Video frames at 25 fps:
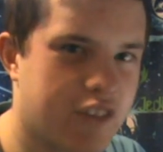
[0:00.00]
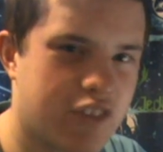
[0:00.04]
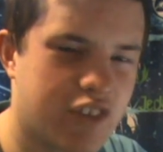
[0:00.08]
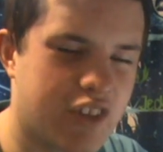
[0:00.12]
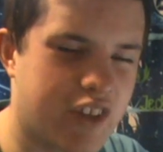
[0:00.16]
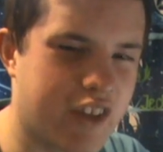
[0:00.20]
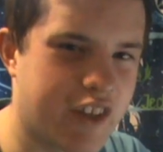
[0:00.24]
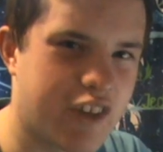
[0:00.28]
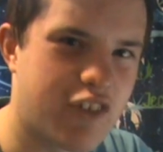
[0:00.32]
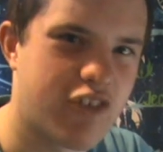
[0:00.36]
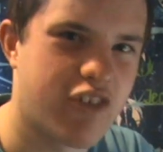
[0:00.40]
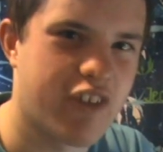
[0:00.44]

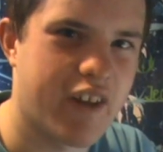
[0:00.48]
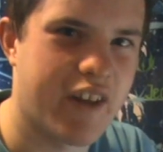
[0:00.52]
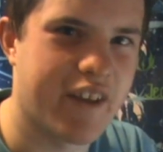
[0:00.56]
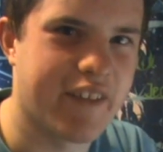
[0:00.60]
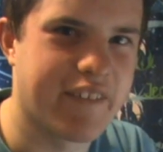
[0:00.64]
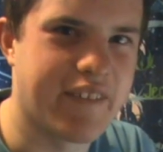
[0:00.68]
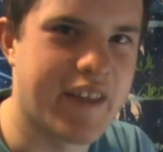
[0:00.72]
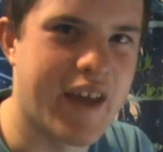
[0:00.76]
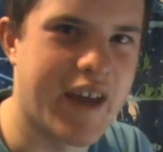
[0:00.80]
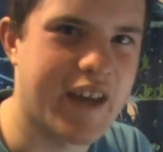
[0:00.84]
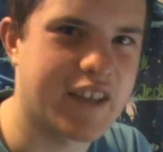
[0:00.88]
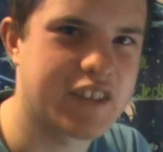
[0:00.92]
see Krell
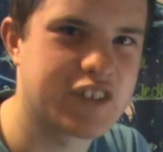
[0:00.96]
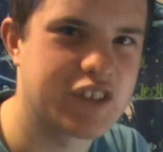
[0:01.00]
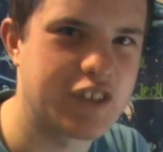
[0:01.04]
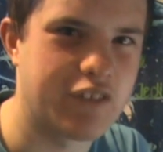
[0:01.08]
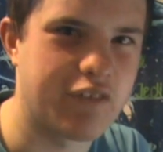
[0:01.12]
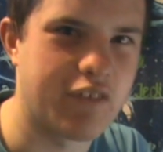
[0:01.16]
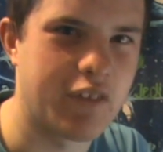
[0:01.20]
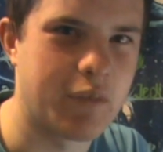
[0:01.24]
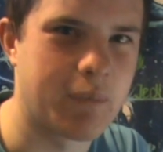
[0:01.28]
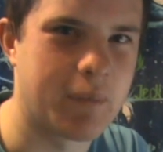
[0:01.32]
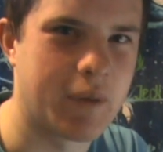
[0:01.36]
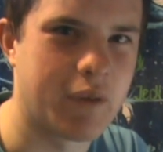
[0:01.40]
in
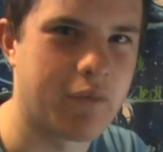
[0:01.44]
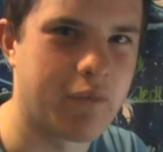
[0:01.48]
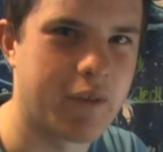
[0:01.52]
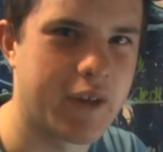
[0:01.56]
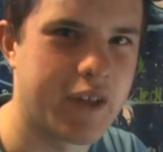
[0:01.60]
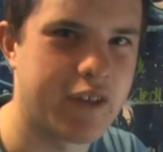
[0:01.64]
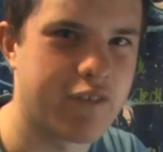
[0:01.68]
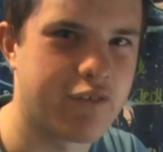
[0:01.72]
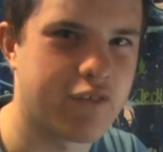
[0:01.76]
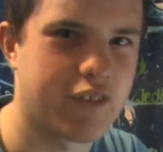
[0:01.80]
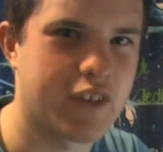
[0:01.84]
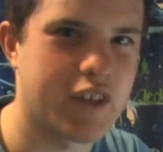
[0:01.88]
action. We'd been
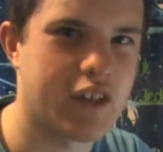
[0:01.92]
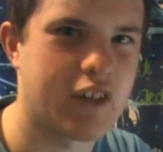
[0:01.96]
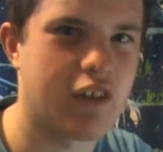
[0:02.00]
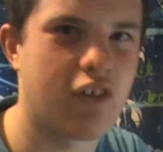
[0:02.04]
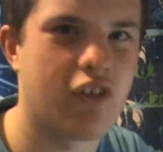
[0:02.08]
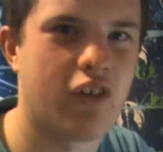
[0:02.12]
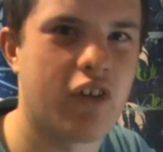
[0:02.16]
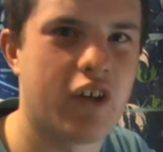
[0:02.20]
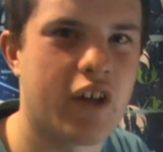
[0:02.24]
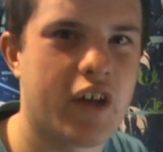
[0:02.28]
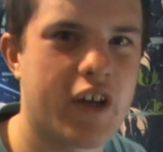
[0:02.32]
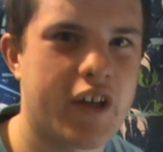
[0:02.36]
waiting for that
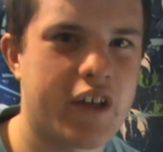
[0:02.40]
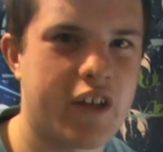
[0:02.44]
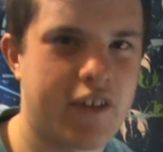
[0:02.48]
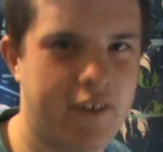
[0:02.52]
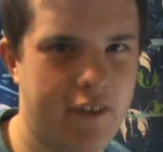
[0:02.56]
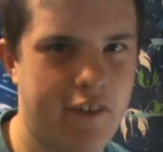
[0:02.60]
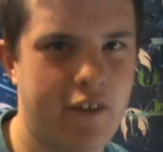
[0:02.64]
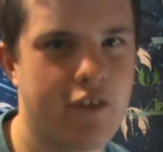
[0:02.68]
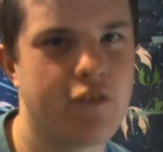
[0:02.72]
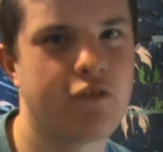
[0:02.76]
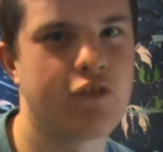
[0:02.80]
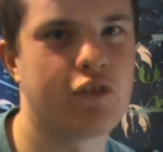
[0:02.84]
all our
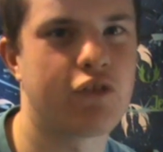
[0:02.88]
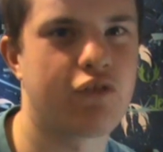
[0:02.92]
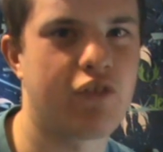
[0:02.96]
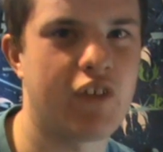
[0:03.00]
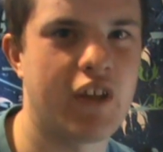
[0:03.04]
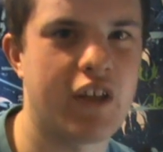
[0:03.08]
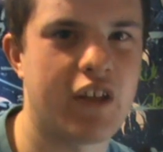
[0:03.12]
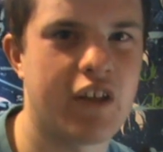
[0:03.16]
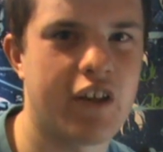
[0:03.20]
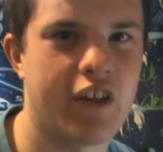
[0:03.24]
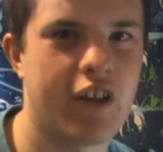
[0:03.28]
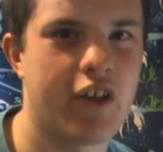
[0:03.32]
clones
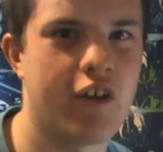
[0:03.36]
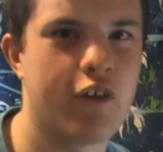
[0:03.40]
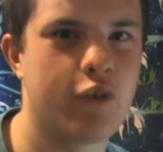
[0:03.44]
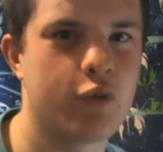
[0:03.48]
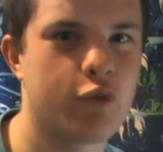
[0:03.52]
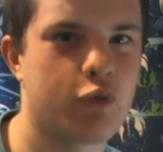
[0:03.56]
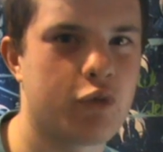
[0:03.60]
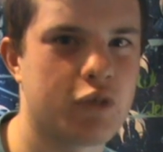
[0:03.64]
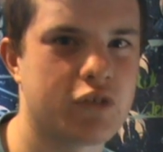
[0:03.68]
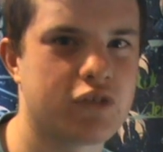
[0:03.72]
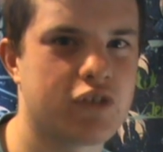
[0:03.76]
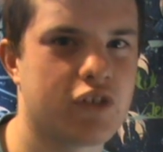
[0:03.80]
v
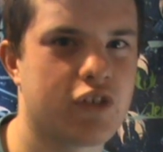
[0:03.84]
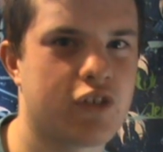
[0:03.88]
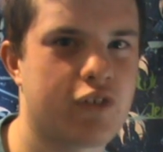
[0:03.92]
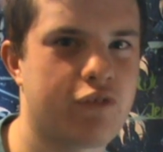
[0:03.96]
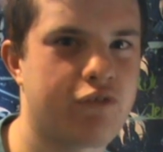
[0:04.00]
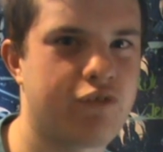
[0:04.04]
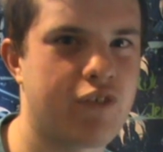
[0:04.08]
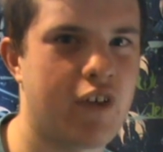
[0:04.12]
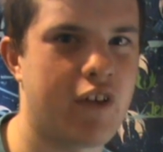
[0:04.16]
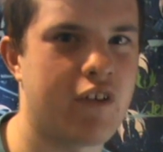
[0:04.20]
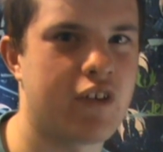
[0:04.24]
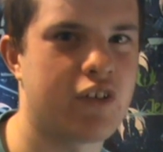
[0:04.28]
clones, which is a
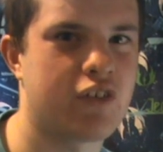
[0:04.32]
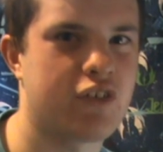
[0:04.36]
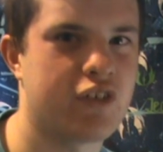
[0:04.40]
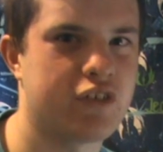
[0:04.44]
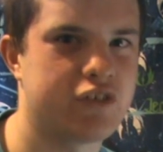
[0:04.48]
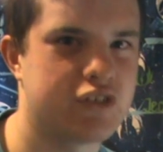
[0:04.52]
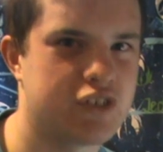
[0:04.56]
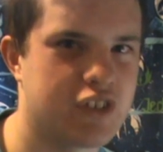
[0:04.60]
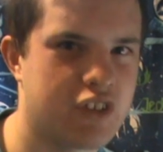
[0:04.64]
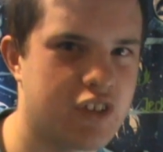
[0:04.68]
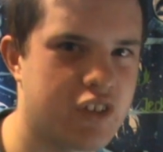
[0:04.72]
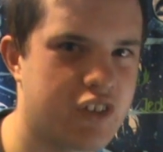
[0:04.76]
very
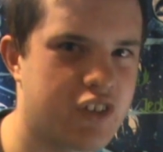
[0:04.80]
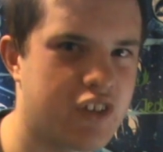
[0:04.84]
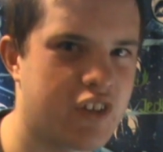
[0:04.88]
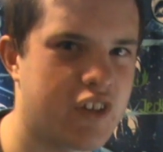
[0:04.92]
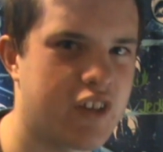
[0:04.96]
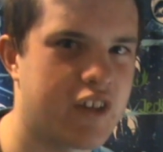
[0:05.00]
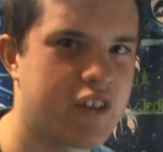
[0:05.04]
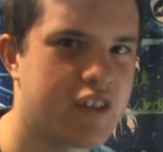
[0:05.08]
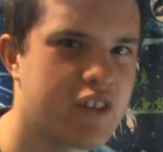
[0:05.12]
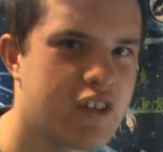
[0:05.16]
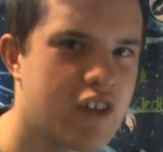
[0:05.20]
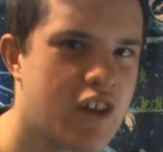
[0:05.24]
touching
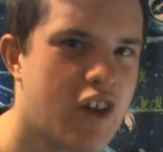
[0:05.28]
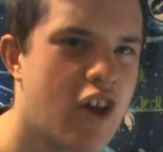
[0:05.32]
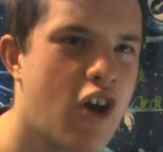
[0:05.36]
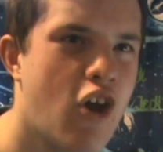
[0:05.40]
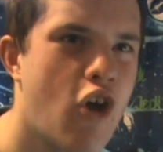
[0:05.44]
scene.